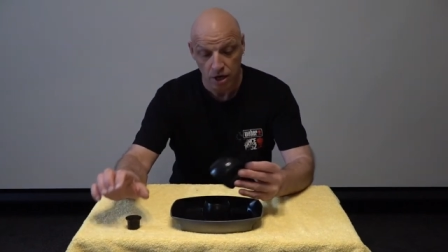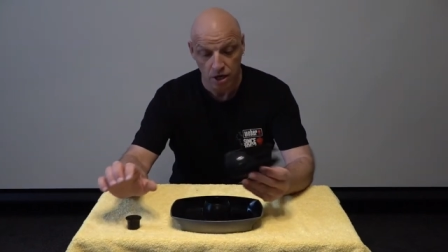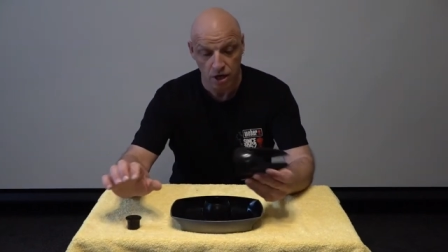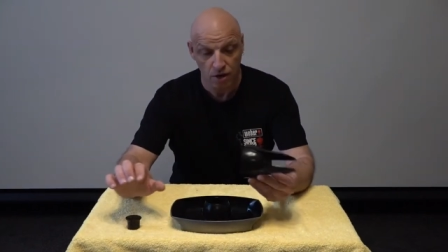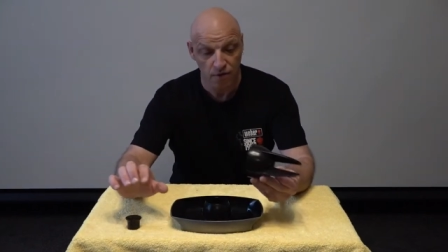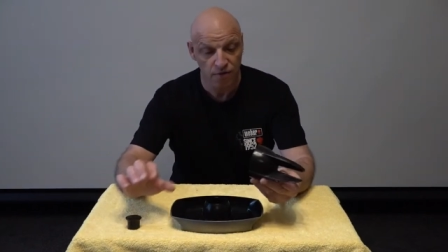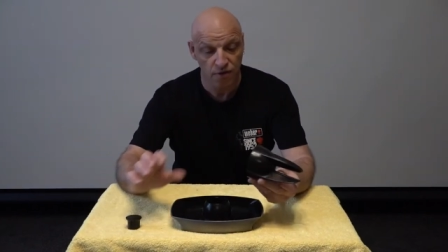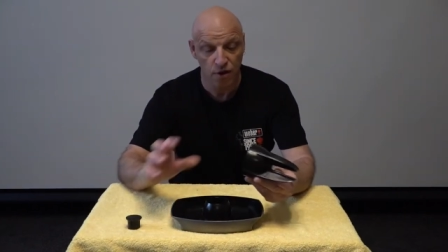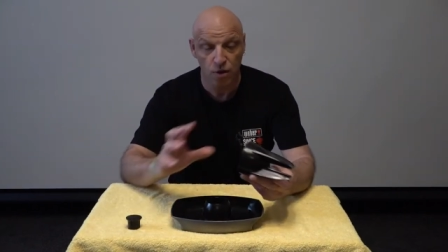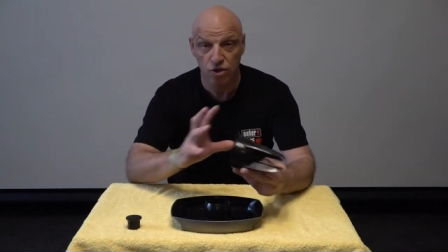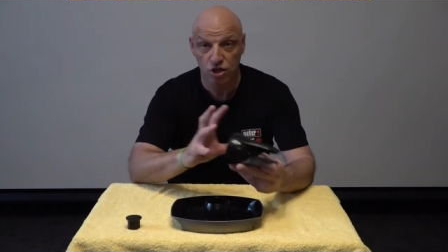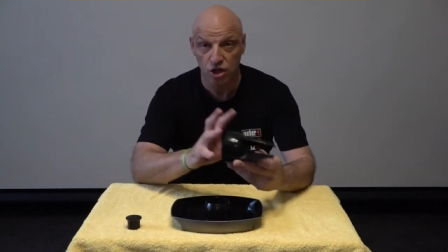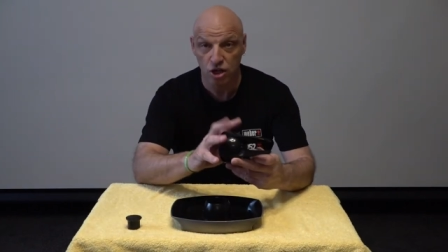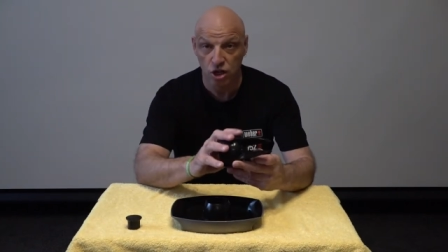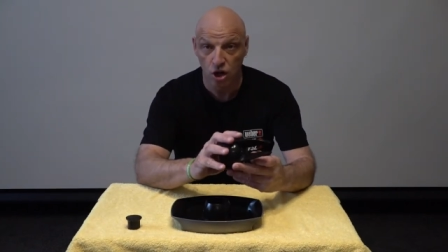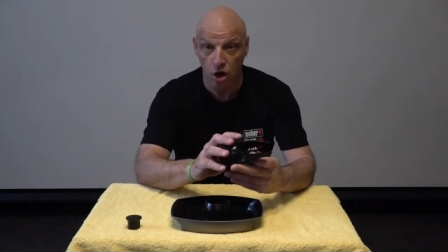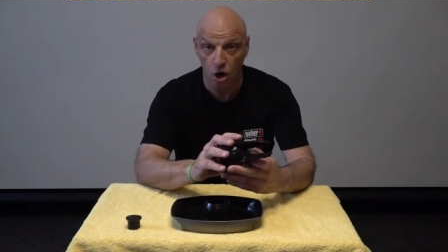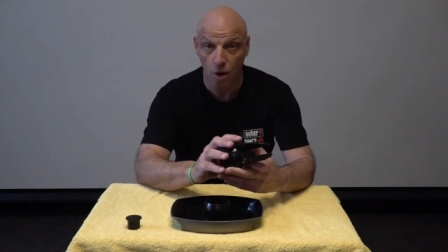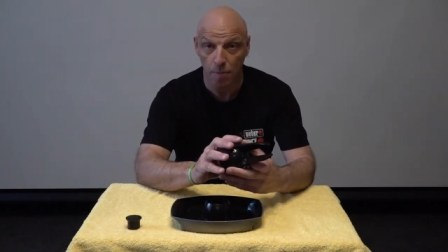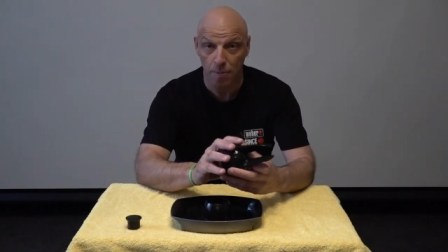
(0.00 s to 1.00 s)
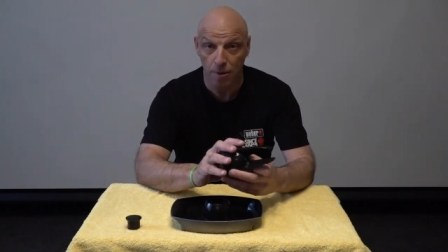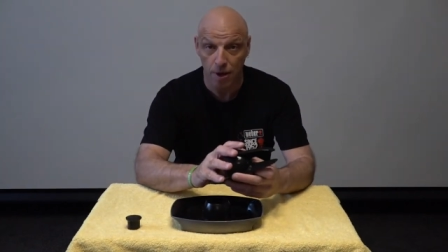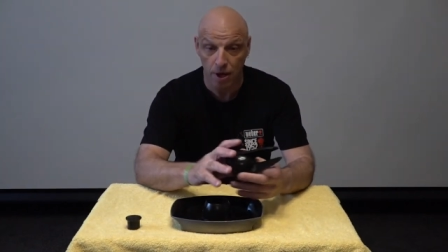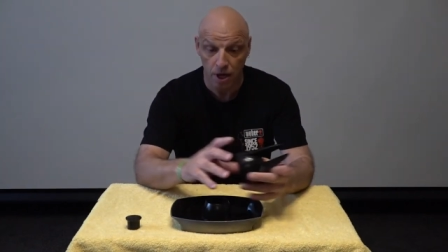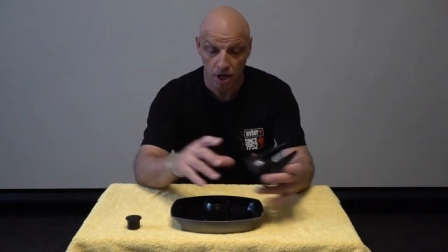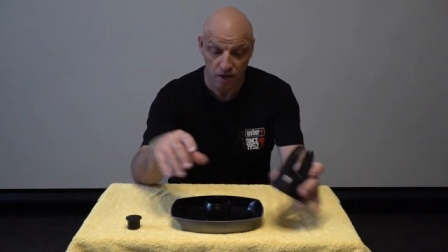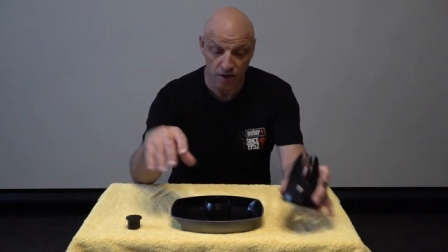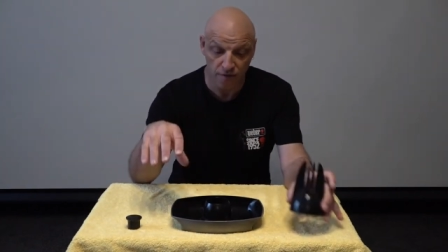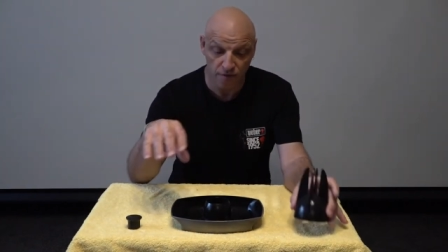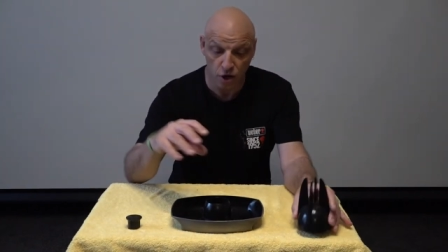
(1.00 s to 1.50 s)
your infusion cup,
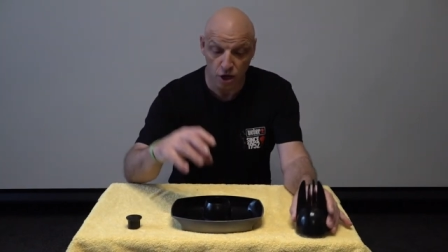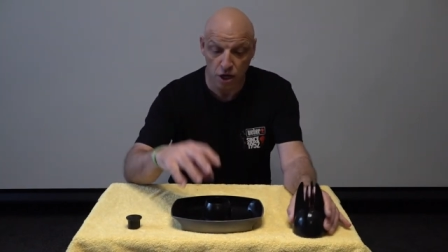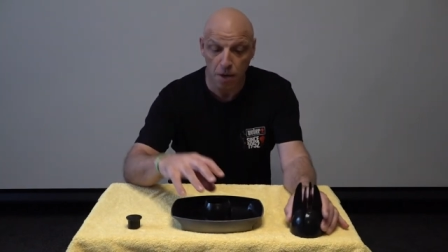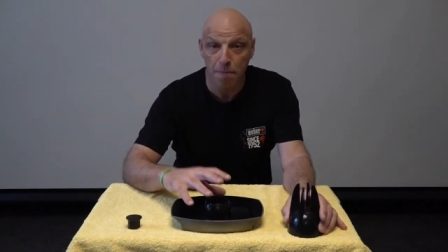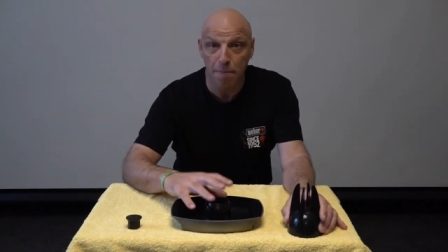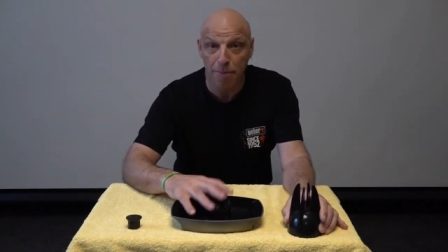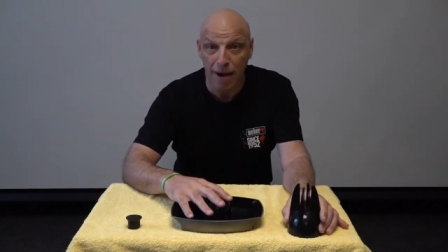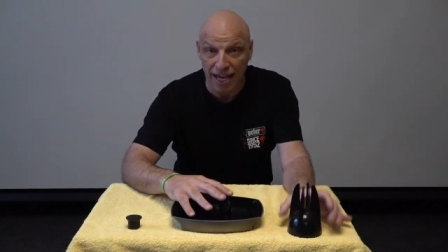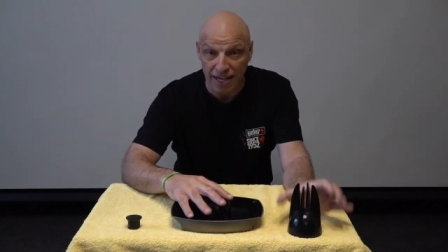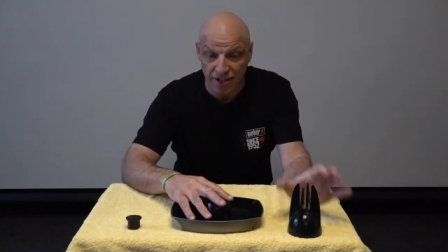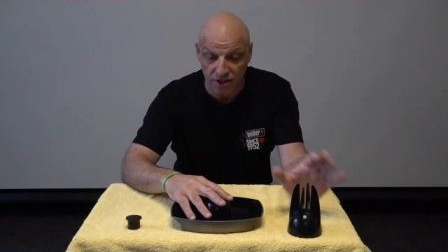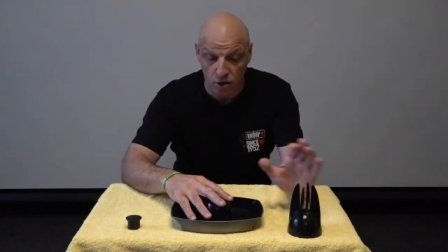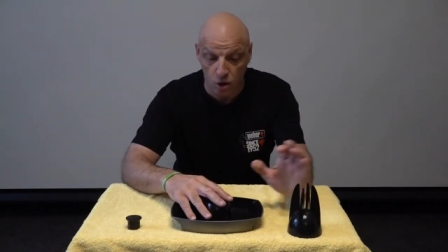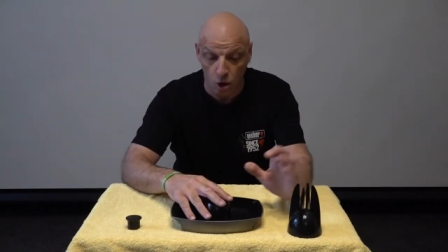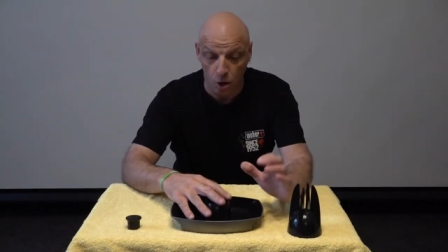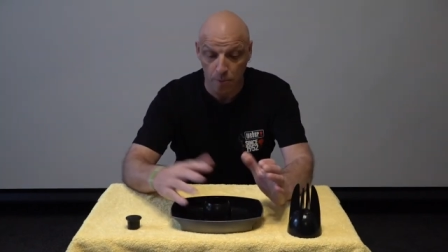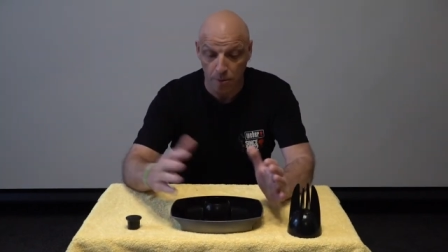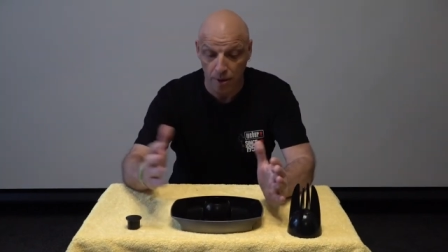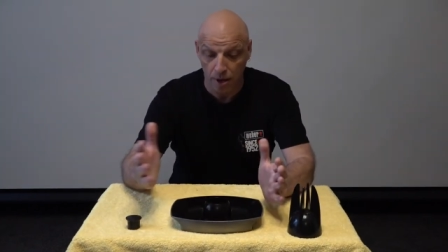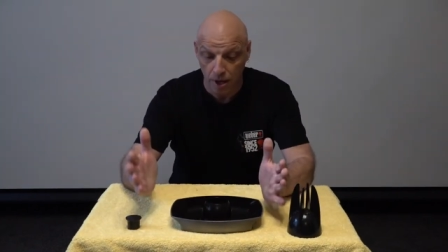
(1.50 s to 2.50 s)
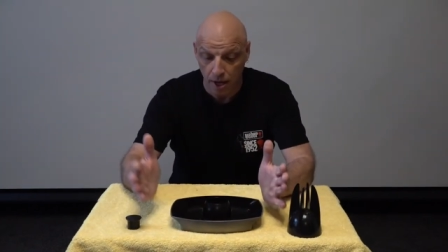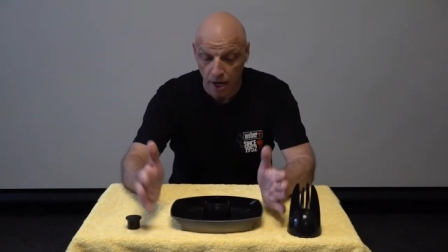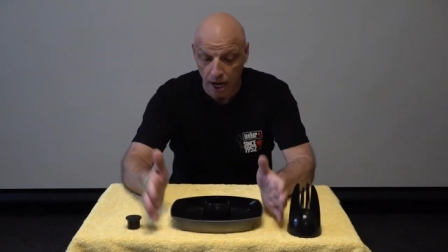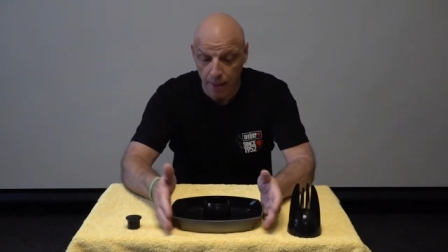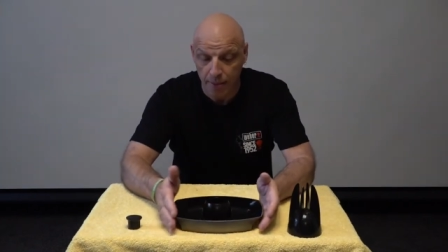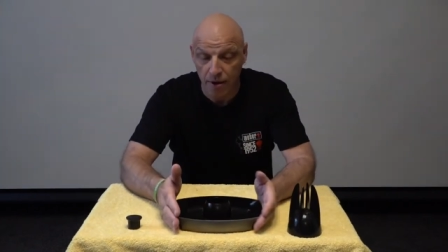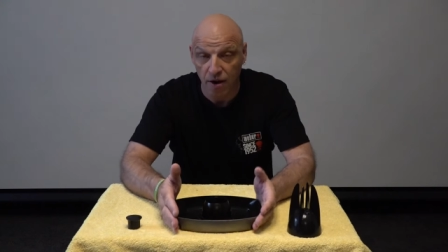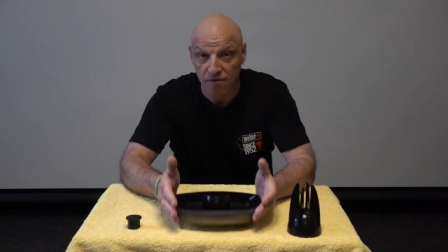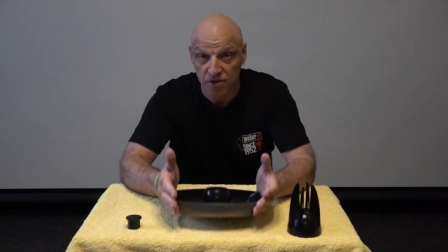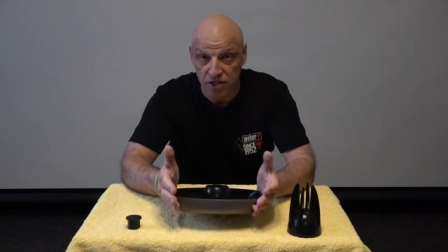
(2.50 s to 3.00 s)
you've got your base cup,
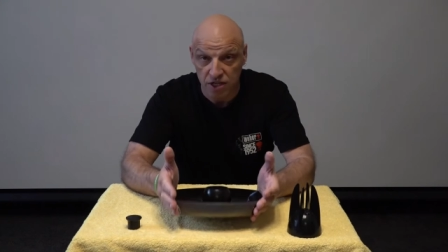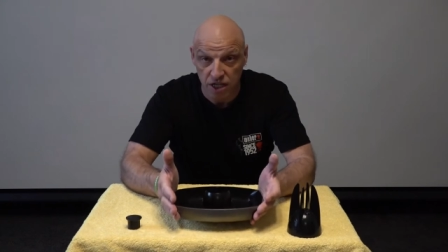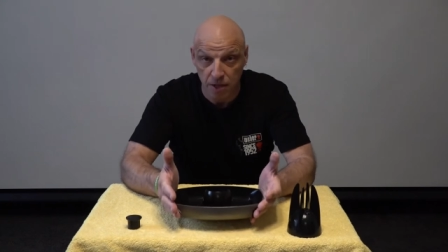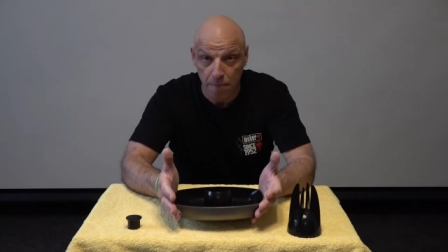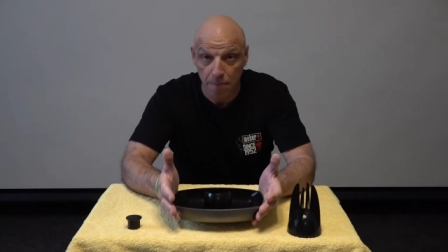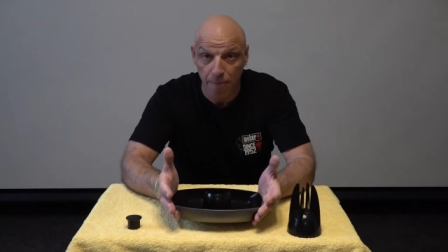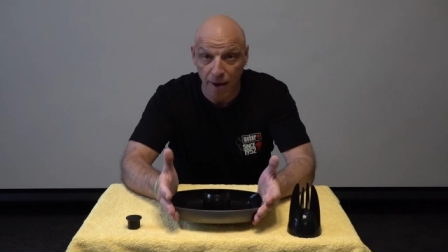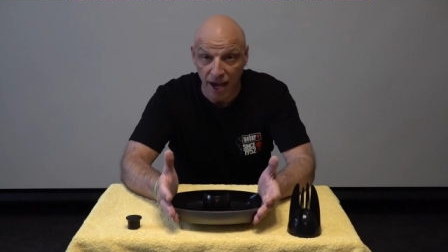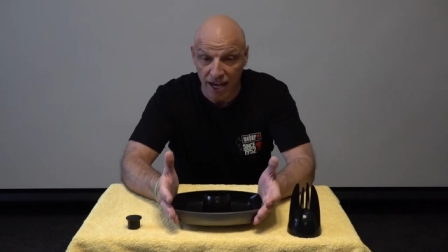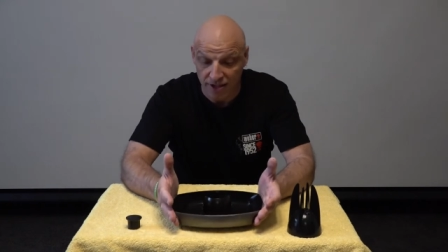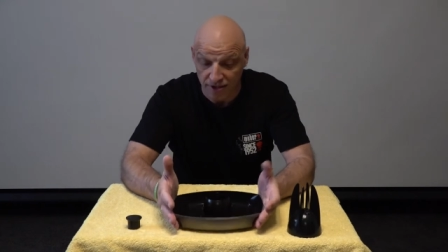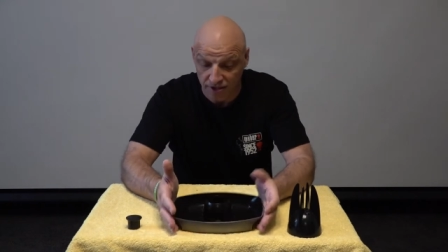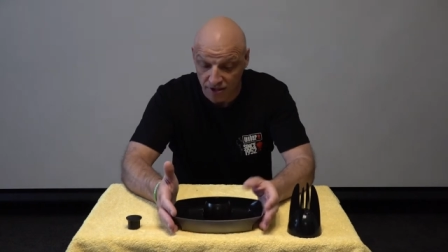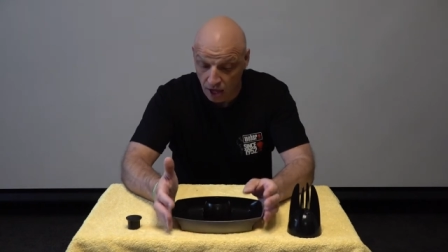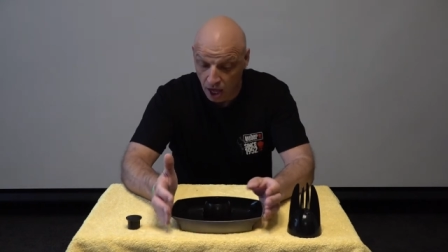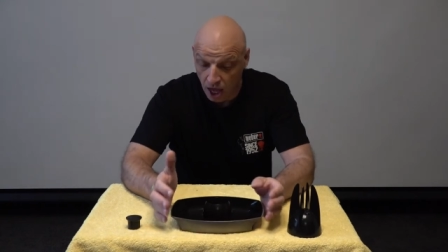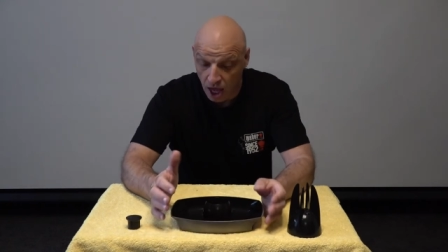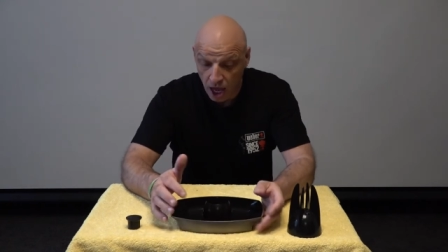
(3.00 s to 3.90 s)
and then obviously your base.